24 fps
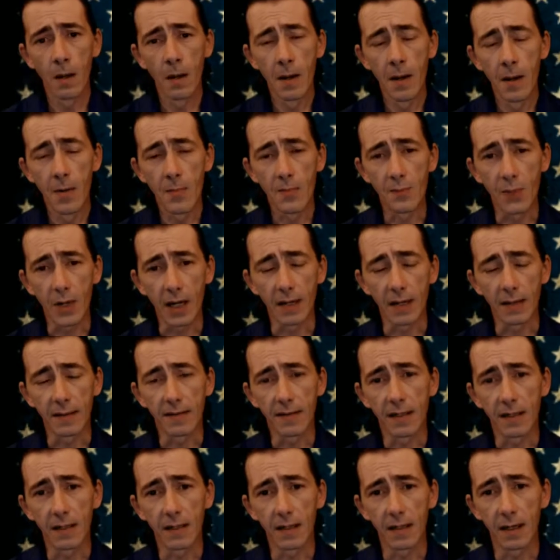but
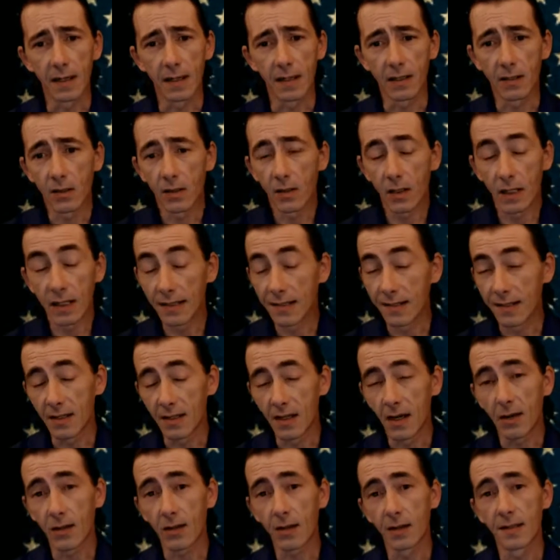it's
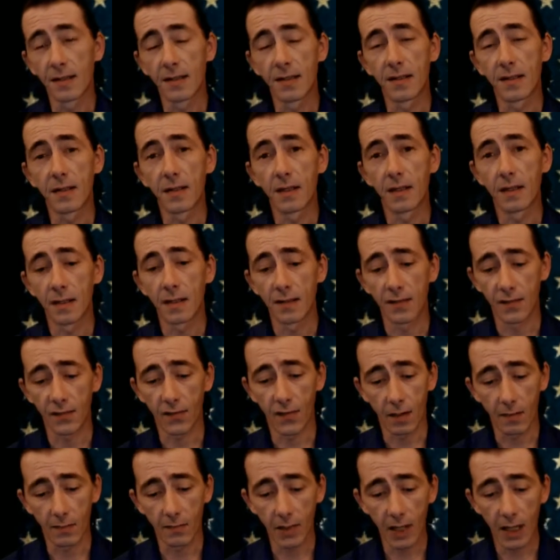not on CNN's
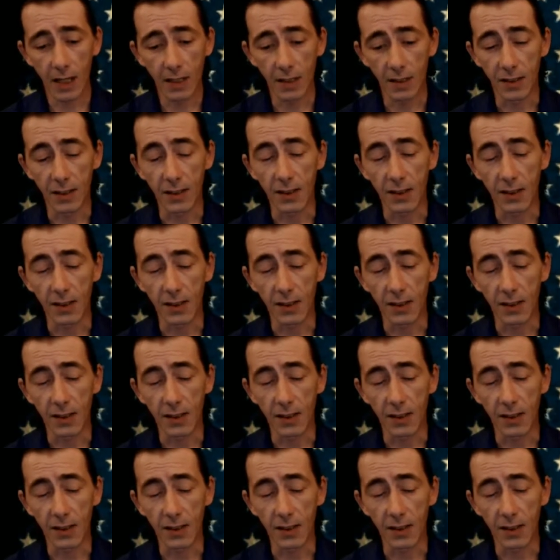front page. It's